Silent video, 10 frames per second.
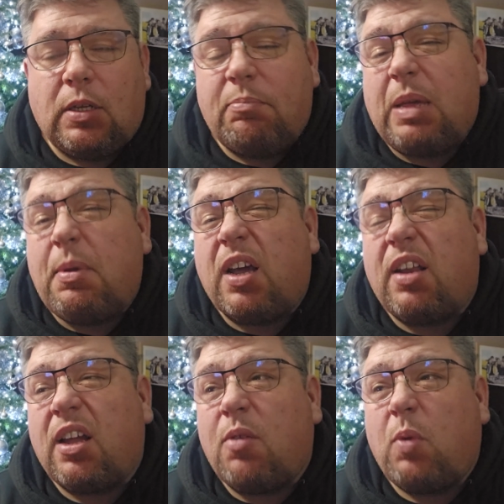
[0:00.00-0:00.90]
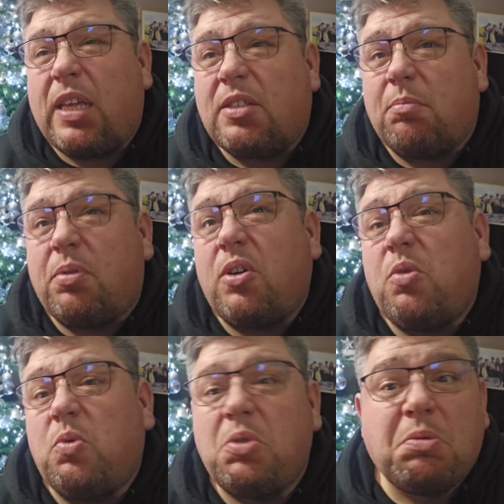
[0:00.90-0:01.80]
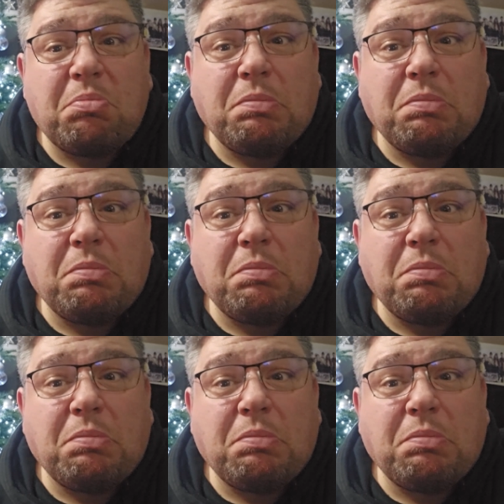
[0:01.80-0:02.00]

Maybe I'm going to go and weigh some prunes.